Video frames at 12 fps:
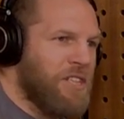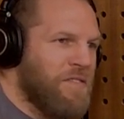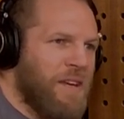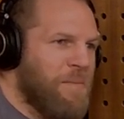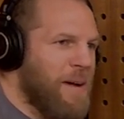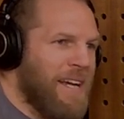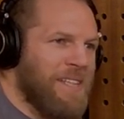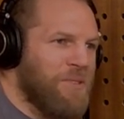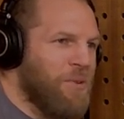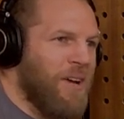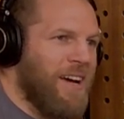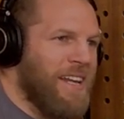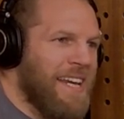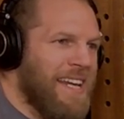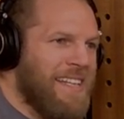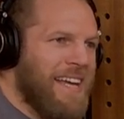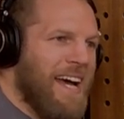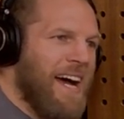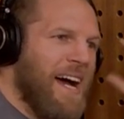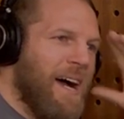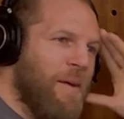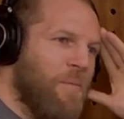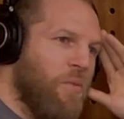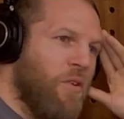Just feedback is all that I need.
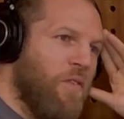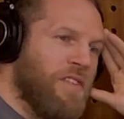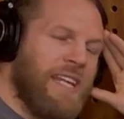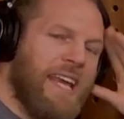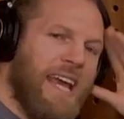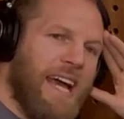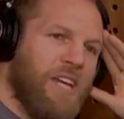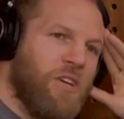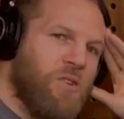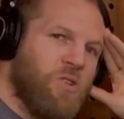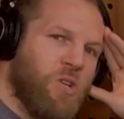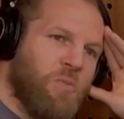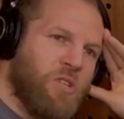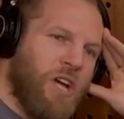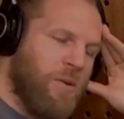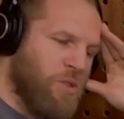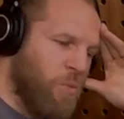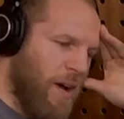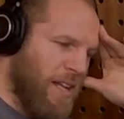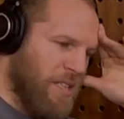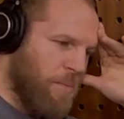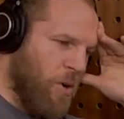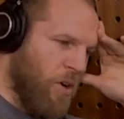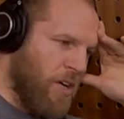We're obviously a YouTube show as well as
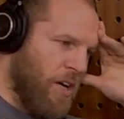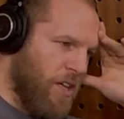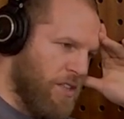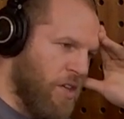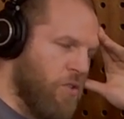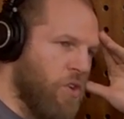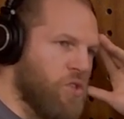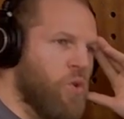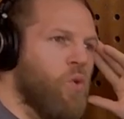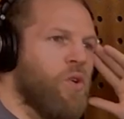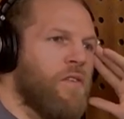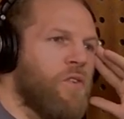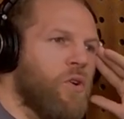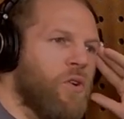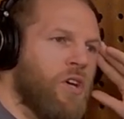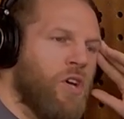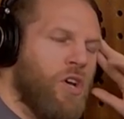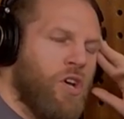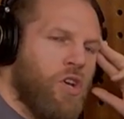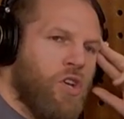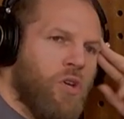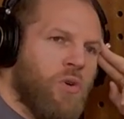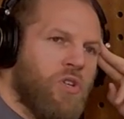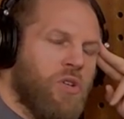a podcast across all of your
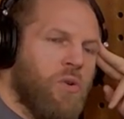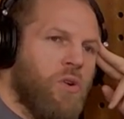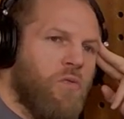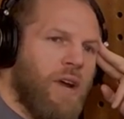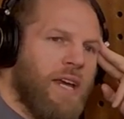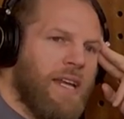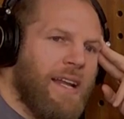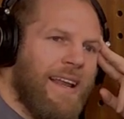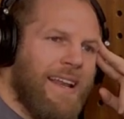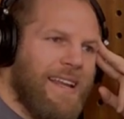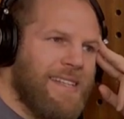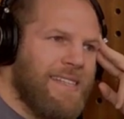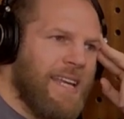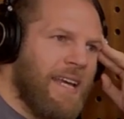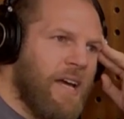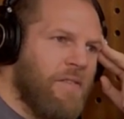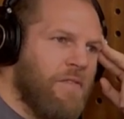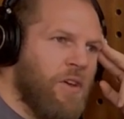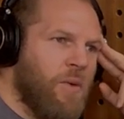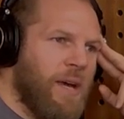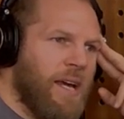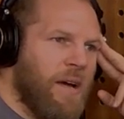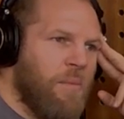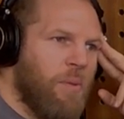usual regular listening and
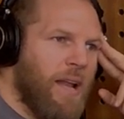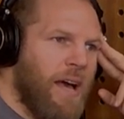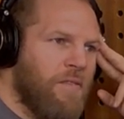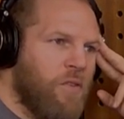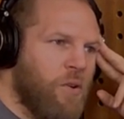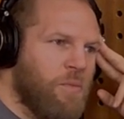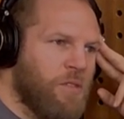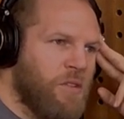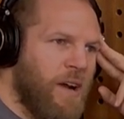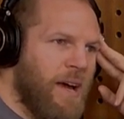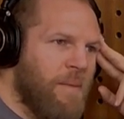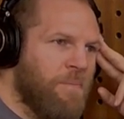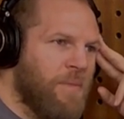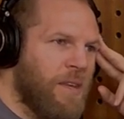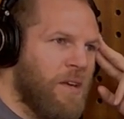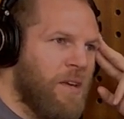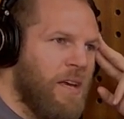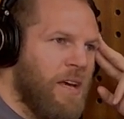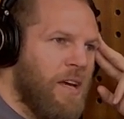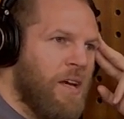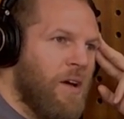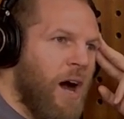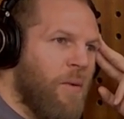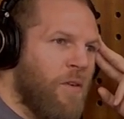viewing platforms, Graeme.
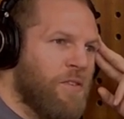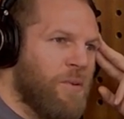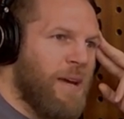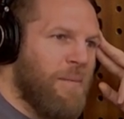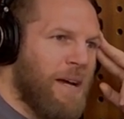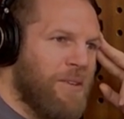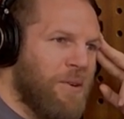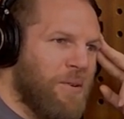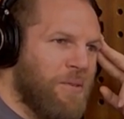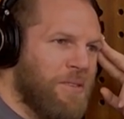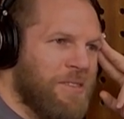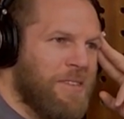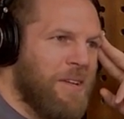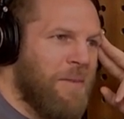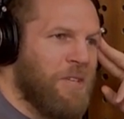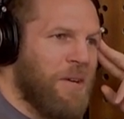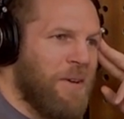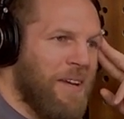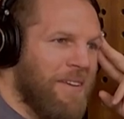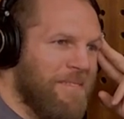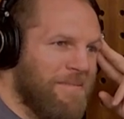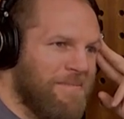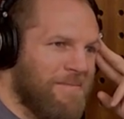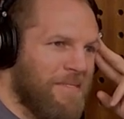I'm off to eat at McDonald's. I'm joking.
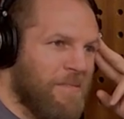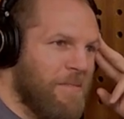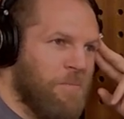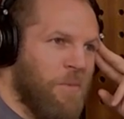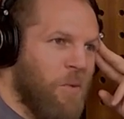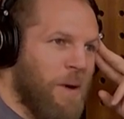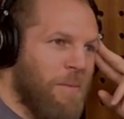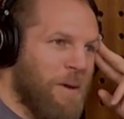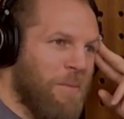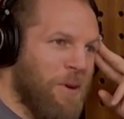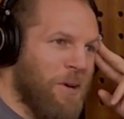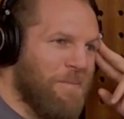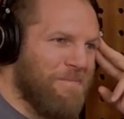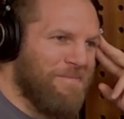Or maybe I'm not.